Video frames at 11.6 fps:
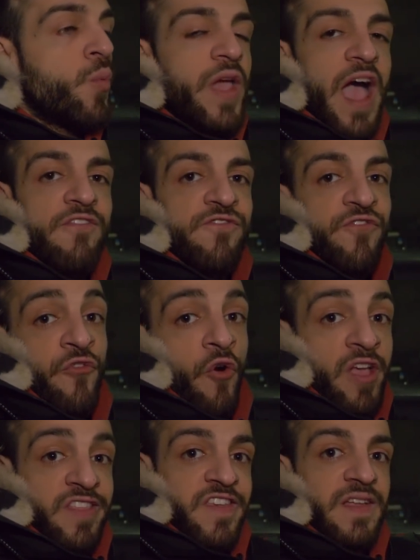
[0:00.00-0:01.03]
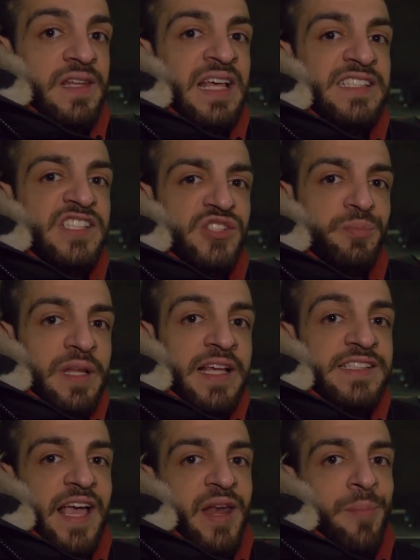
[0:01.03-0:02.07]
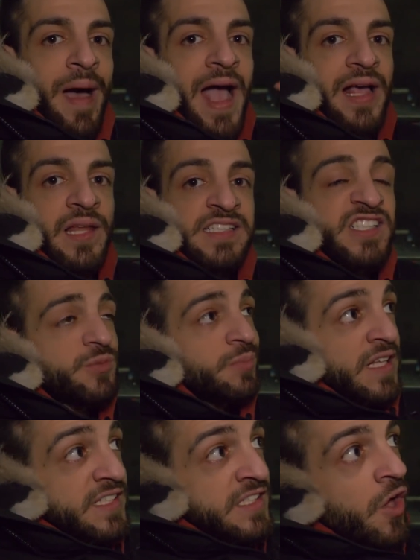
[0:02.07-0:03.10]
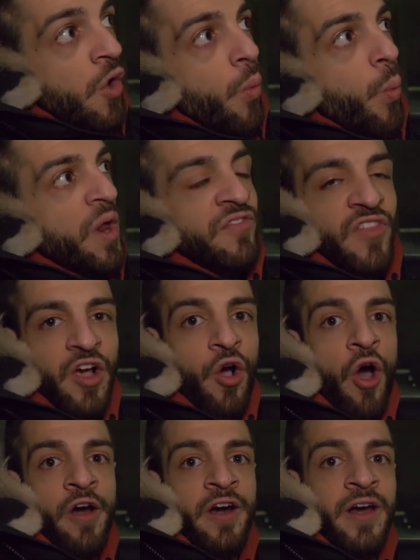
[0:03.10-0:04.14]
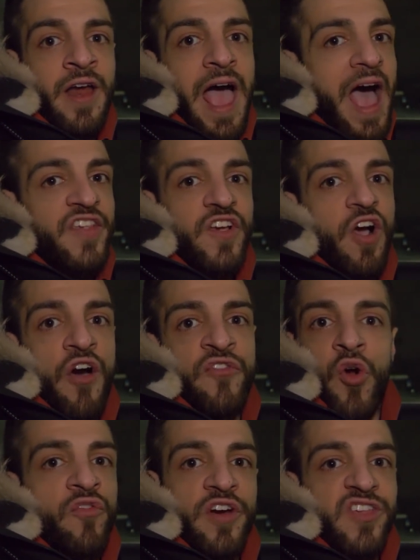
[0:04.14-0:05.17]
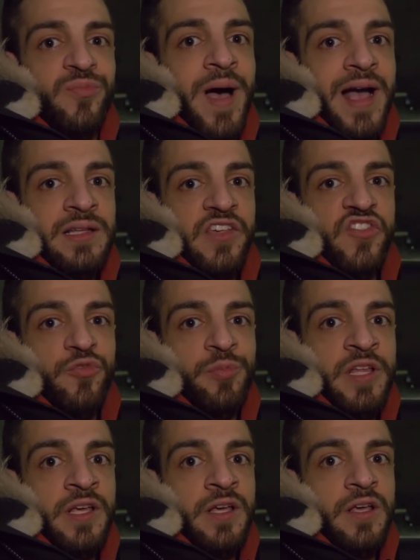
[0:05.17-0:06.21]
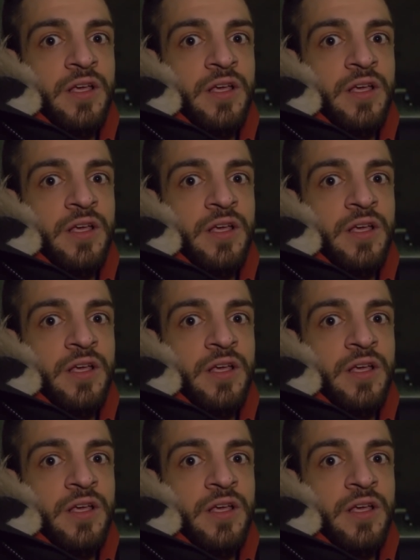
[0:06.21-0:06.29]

we have front license plates and back license plates. One of the car has a cover over his back license plate.